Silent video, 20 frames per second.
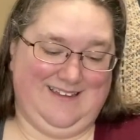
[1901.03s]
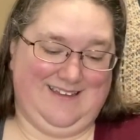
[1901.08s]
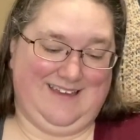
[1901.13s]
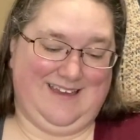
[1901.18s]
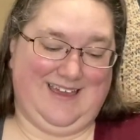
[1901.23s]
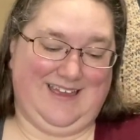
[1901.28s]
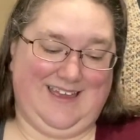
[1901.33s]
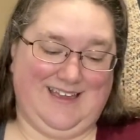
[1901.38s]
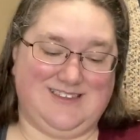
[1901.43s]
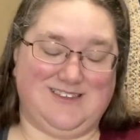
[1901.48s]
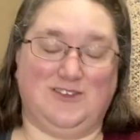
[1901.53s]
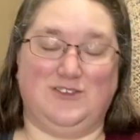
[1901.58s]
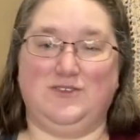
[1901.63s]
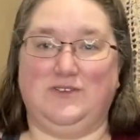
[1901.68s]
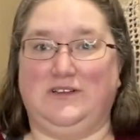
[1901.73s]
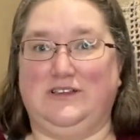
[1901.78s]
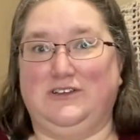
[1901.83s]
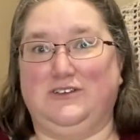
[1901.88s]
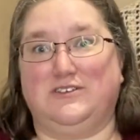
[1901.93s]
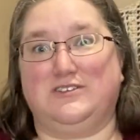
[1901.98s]
I guess I'll do
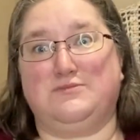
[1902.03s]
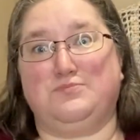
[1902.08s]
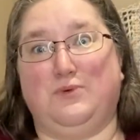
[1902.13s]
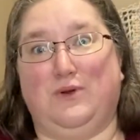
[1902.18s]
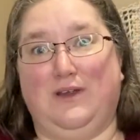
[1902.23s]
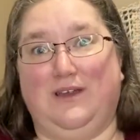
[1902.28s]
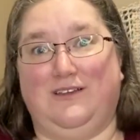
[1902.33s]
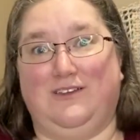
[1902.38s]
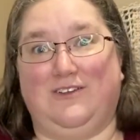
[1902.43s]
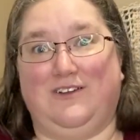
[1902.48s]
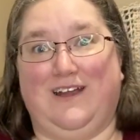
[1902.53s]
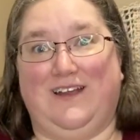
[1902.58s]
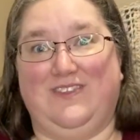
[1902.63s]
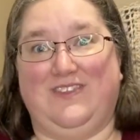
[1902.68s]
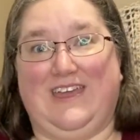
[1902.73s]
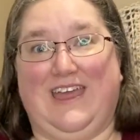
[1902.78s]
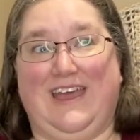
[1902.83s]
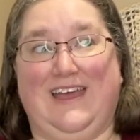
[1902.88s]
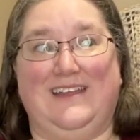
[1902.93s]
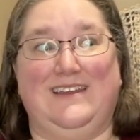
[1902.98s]
a little spoiler on
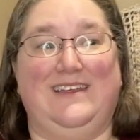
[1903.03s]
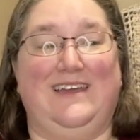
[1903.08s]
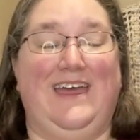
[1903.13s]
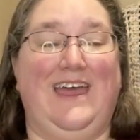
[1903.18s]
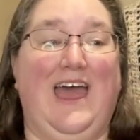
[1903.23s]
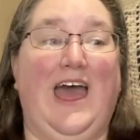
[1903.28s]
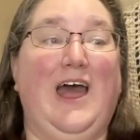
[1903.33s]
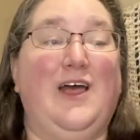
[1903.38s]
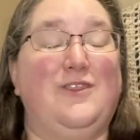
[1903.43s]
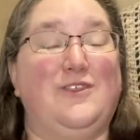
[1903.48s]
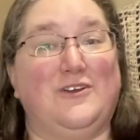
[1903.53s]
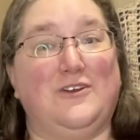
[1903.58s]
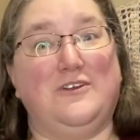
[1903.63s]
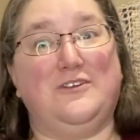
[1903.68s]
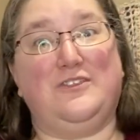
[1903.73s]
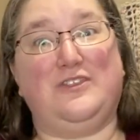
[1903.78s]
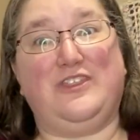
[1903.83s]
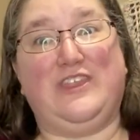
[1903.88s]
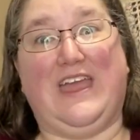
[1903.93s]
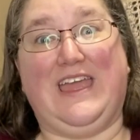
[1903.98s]
that. Heather,
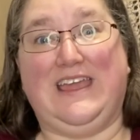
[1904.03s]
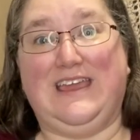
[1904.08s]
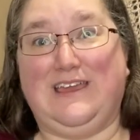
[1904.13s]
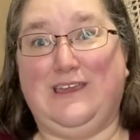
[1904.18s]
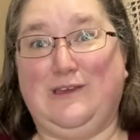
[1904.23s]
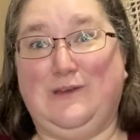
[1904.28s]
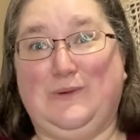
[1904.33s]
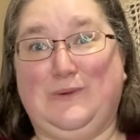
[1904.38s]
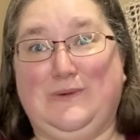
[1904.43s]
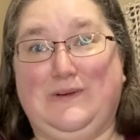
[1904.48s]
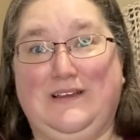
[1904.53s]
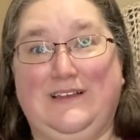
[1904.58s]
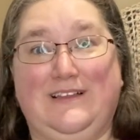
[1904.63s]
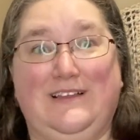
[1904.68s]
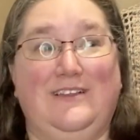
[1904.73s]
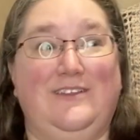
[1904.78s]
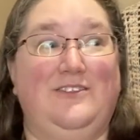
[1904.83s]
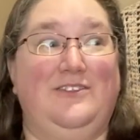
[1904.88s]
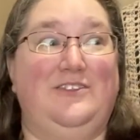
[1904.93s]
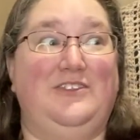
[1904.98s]
thank you.
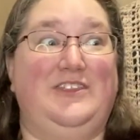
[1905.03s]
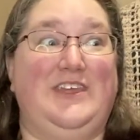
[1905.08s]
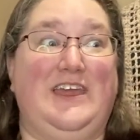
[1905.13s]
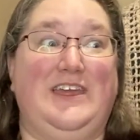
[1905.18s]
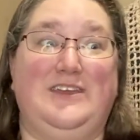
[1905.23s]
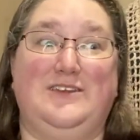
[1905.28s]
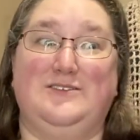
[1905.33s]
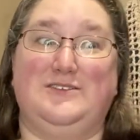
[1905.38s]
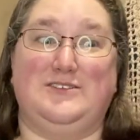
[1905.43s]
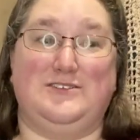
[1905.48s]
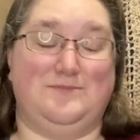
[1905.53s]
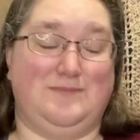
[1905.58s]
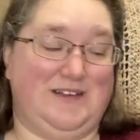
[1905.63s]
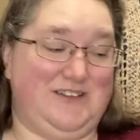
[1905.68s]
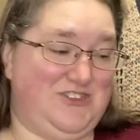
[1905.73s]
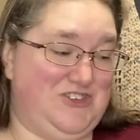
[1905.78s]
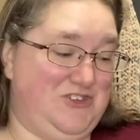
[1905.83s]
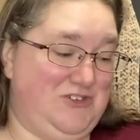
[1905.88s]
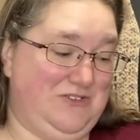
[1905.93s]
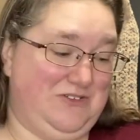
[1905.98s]
Thank you so
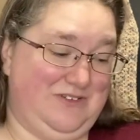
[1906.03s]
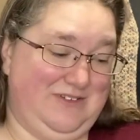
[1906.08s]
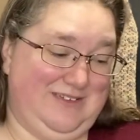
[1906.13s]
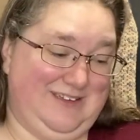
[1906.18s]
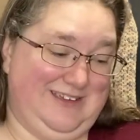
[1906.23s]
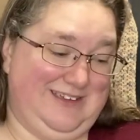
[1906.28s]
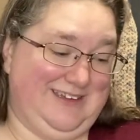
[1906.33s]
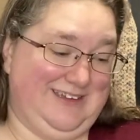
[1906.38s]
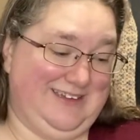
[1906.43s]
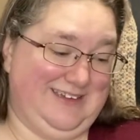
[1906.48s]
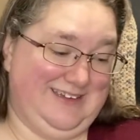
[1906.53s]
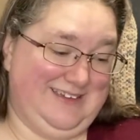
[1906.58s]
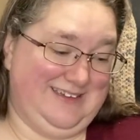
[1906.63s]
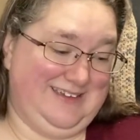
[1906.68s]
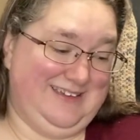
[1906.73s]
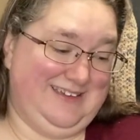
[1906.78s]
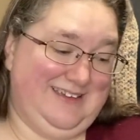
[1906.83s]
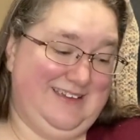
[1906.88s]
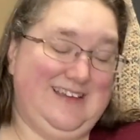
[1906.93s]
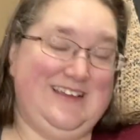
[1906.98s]
much.
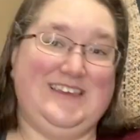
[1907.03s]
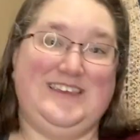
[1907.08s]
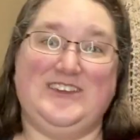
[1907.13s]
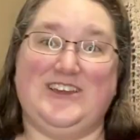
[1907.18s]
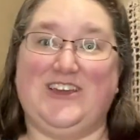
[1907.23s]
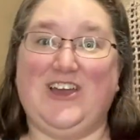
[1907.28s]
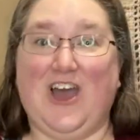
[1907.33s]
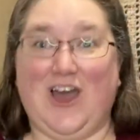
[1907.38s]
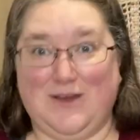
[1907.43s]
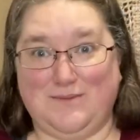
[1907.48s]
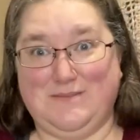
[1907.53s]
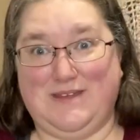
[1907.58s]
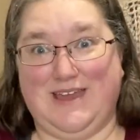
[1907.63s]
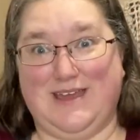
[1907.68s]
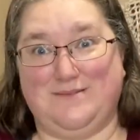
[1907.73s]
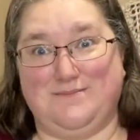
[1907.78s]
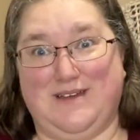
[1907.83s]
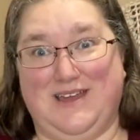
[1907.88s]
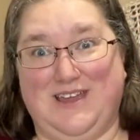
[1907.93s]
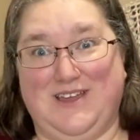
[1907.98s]
You caught me
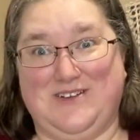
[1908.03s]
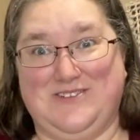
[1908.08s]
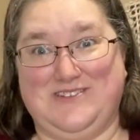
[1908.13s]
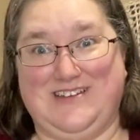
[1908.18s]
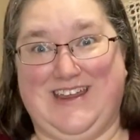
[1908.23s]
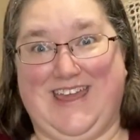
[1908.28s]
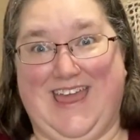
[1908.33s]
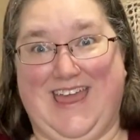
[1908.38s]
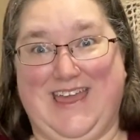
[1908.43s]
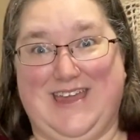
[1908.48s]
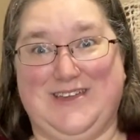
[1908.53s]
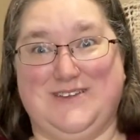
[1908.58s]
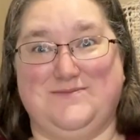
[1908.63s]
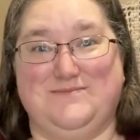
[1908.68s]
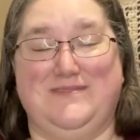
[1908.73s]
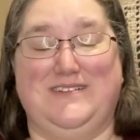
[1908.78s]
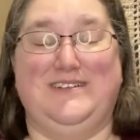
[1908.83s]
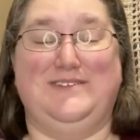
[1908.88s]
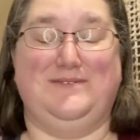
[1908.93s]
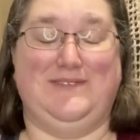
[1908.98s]
at my own
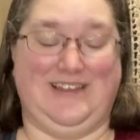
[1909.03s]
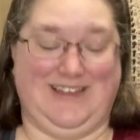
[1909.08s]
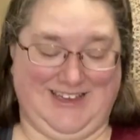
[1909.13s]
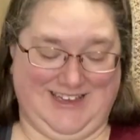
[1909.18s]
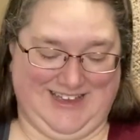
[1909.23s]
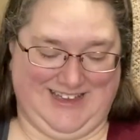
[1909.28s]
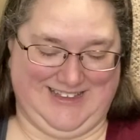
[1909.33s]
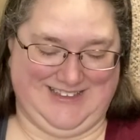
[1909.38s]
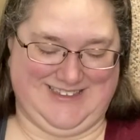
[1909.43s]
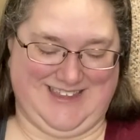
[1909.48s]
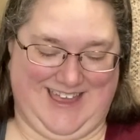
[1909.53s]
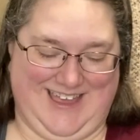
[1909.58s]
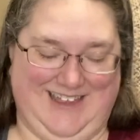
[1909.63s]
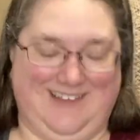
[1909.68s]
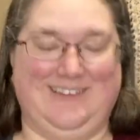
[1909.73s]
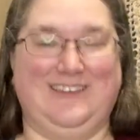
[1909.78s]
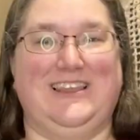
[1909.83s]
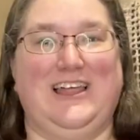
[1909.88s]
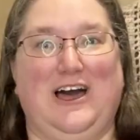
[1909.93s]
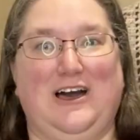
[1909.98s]
game because I
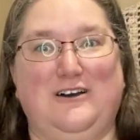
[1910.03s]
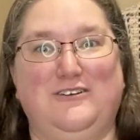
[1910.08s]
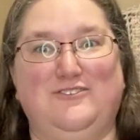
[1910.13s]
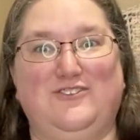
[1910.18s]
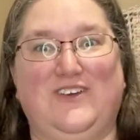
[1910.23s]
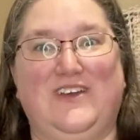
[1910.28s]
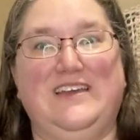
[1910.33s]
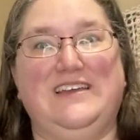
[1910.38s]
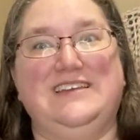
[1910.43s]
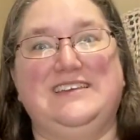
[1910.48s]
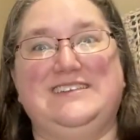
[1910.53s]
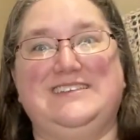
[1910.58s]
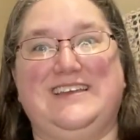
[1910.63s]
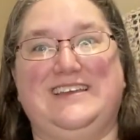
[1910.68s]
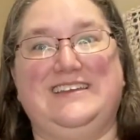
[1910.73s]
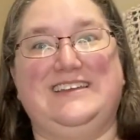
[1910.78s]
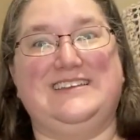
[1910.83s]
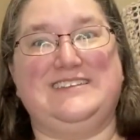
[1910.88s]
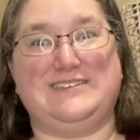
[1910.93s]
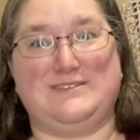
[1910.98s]
love
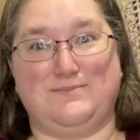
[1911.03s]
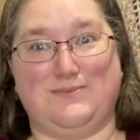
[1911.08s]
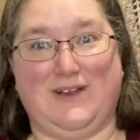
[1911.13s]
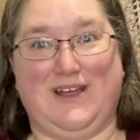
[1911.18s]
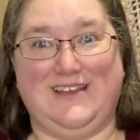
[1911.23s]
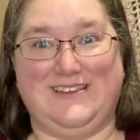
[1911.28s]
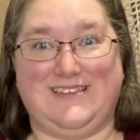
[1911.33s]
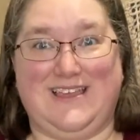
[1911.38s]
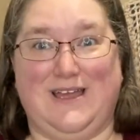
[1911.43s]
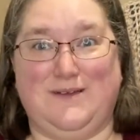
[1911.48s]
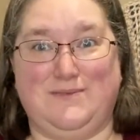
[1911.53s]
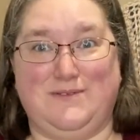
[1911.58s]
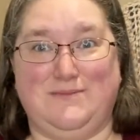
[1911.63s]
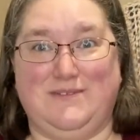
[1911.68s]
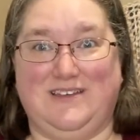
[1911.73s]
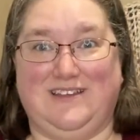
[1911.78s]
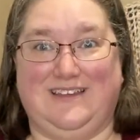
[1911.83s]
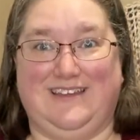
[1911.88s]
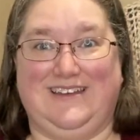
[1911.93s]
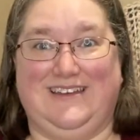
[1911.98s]
sending surprise happy
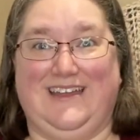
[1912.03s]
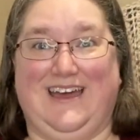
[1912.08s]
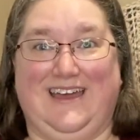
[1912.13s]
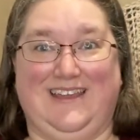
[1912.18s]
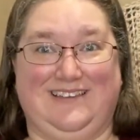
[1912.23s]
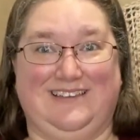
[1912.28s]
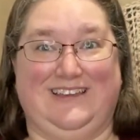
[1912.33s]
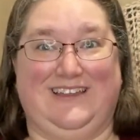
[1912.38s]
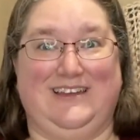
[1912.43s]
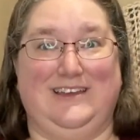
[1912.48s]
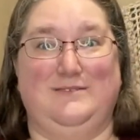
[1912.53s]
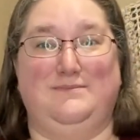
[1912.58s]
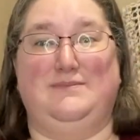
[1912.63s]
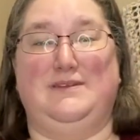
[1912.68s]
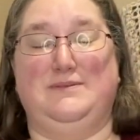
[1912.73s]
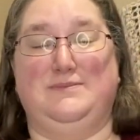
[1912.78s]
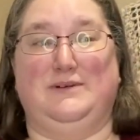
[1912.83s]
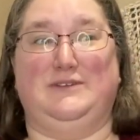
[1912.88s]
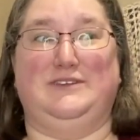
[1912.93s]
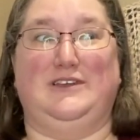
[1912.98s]
mail and not letting
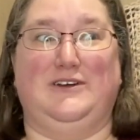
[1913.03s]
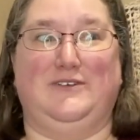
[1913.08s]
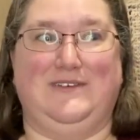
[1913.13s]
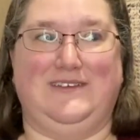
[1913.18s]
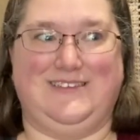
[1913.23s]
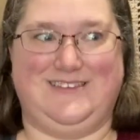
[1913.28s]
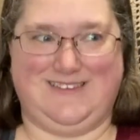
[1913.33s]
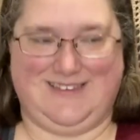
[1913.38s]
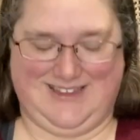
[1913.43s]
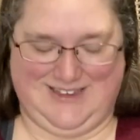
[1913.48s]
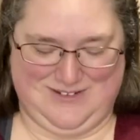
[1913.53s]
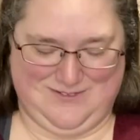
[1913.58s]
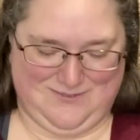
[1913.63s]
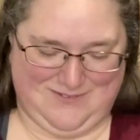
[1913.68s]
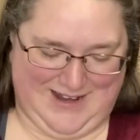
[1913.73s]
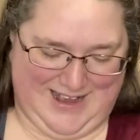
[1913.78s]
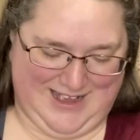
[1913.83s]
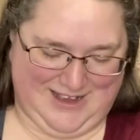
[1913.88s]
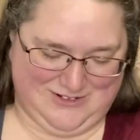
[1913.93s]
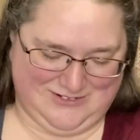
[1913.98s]
people know it's en
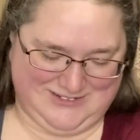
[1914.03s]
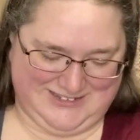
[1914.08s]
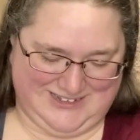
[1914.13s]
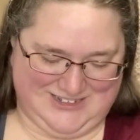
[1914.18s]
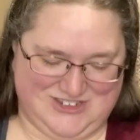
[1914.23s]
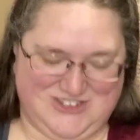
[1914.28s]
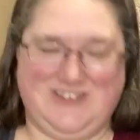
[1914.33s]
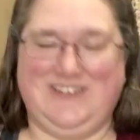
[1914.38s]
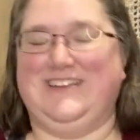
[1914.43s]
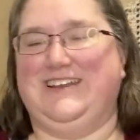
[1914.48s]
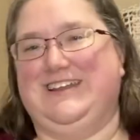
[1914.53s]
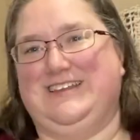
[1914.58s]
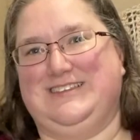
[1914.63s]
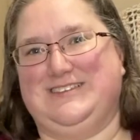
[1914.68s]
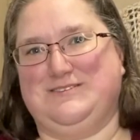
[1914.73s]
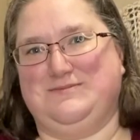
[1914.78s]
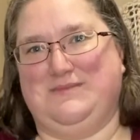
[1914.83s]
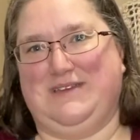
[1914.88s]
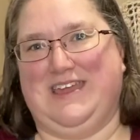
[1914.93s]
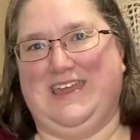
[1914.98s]
route, and she did it
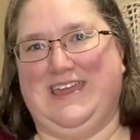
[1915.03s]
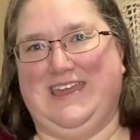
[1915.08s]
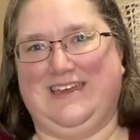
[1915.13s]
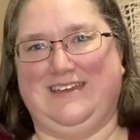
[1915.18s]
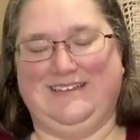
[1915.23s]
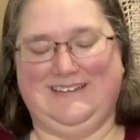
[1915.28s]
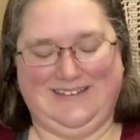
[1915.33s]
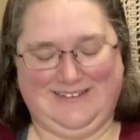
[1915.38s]
to me.